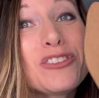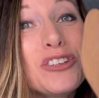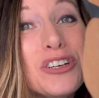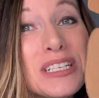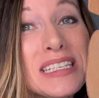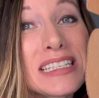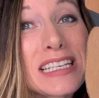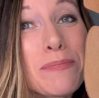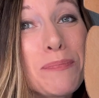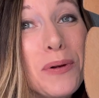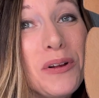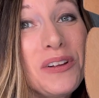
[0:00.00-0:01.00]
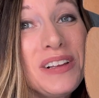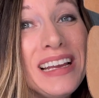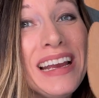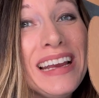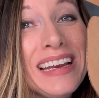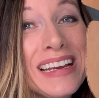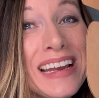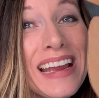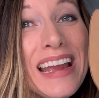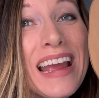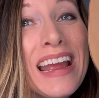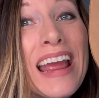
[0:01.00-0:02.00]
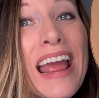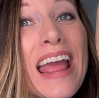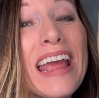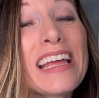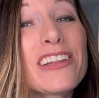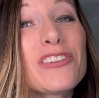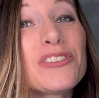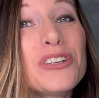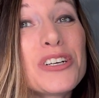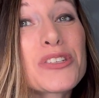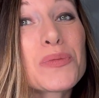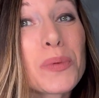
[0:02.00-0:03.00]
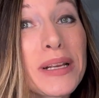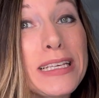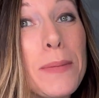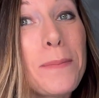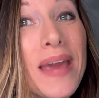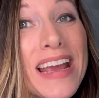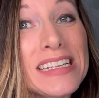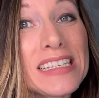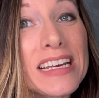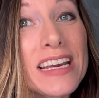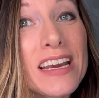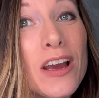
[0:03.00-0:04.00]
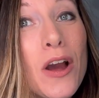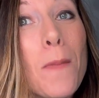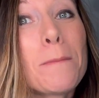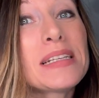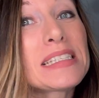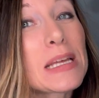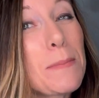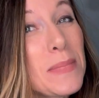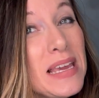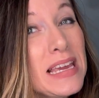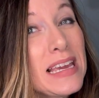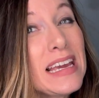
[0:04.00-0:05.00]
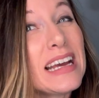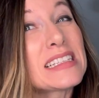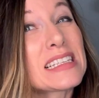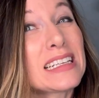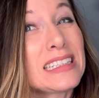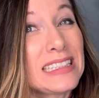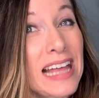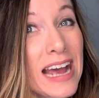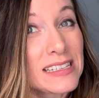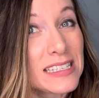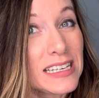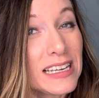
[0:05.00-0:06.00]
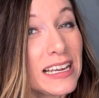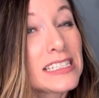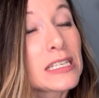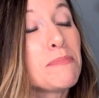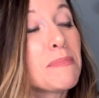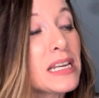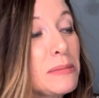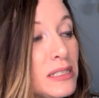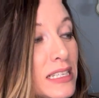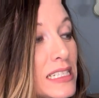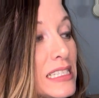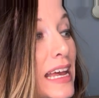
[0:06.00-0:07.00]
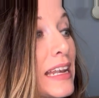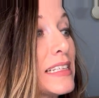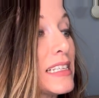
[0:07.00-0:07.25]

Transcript: looks simple. It looks really basic. But to me, it's classy. It's minimalist and it's